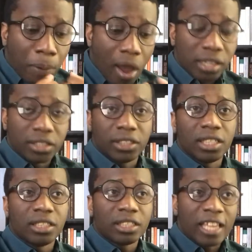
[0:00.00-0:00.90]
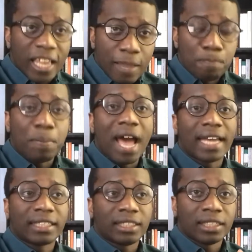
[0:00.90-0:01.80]
policies
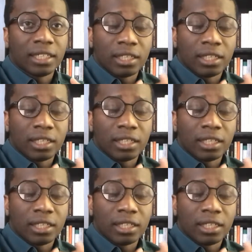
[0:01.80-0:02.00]
impact